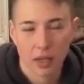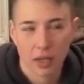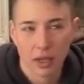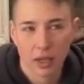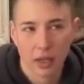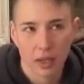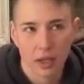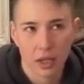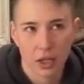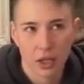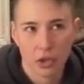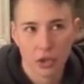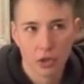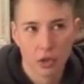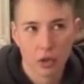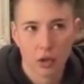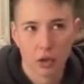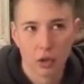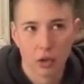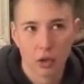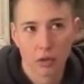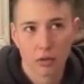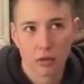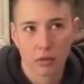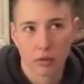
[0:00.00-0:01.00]
I can eat
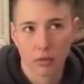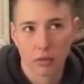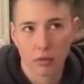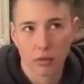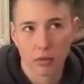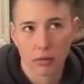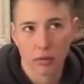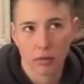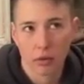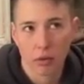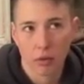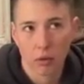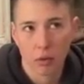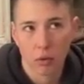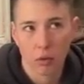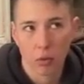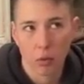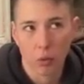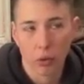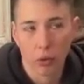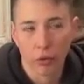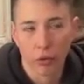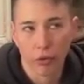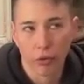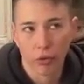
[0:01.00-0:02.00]
sugar
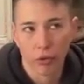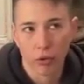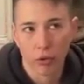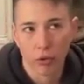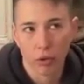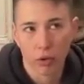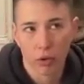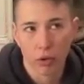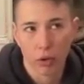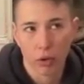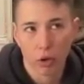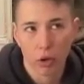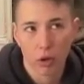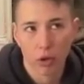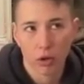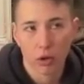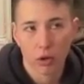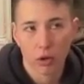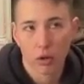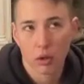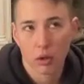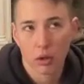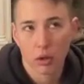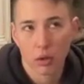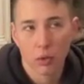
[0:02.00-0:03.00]
with.
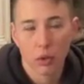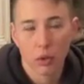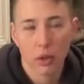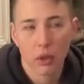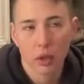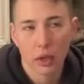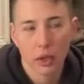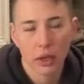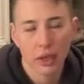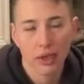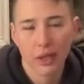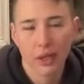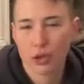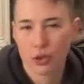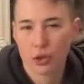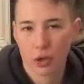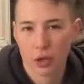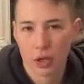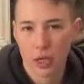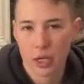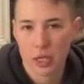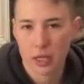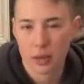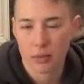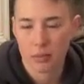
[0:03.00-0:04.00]
Well, I can eat
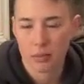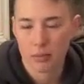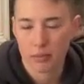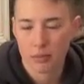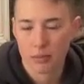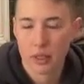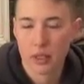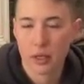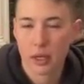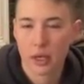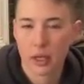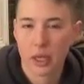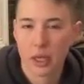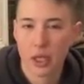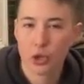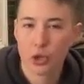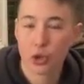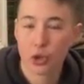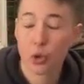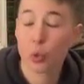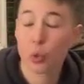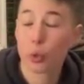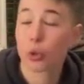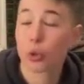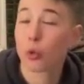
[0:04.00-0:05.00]
sugar anytime, but I can eat
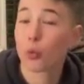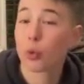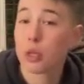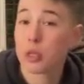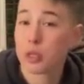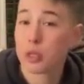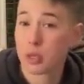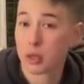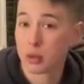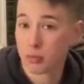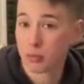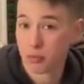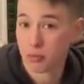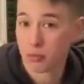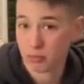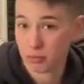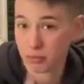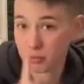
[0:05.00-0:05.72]
sugar with a reason.